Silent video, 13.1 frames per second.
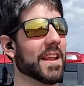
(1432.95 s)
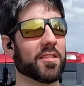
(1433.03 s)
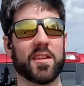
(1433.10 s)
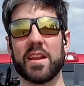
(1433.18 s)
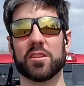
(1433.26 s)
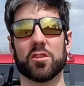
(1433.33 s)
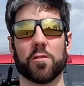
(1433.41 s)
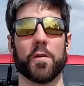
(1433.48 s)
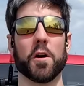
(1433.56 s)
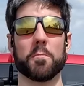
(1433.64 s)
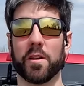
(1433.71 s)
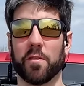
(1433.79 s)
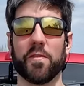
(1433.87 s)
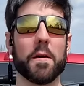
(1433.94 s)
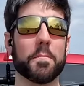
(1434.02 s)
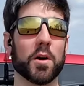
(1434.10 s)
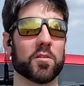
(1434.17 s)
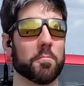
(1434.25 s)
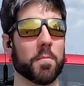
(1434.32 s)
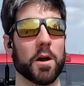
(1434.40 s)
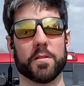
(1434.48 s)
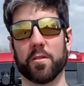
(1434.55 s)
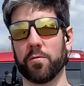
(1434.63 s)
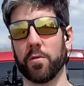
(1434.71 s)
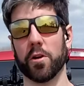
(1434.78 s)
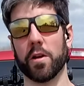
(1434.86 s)
It's kind of just fun, but it's five bucks a month.
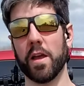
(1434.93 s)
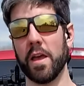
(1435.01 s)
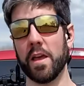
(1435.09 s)
It's for